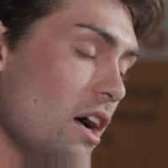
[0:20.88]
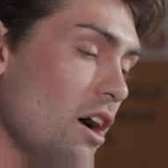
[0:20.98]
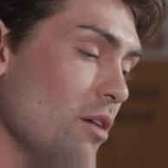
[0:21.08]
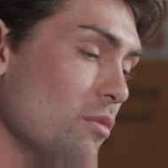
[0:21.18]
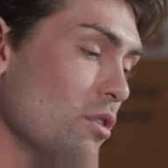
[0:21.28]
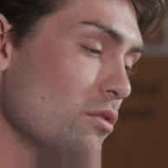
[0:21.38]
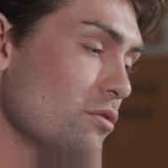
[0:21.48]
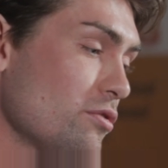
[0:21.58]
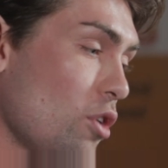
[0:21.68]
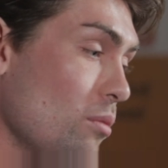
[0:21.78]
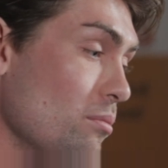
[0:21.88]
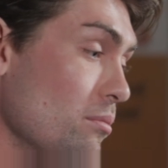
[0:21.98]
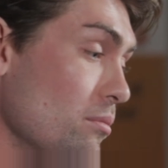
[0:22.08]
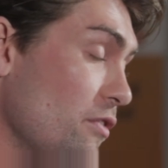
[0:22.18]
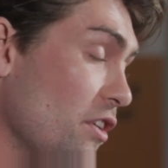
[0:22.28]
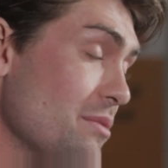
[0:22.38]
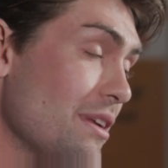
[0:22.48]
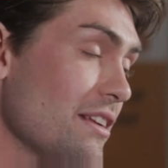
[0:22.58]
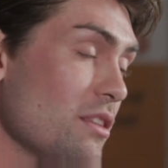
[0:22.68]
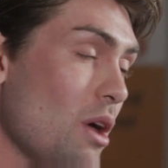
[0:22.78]
um, from
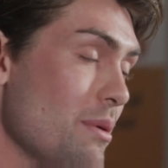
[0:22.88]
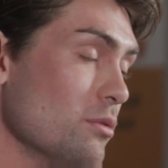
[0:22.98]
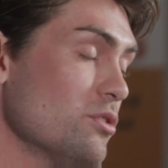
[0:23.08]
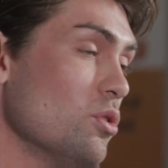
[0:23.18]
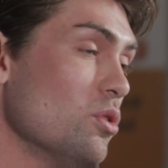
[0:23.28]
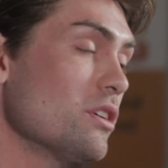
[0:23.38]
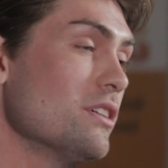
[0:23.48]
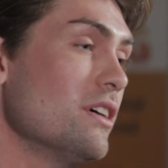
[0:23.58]
fundamentally the way people talk.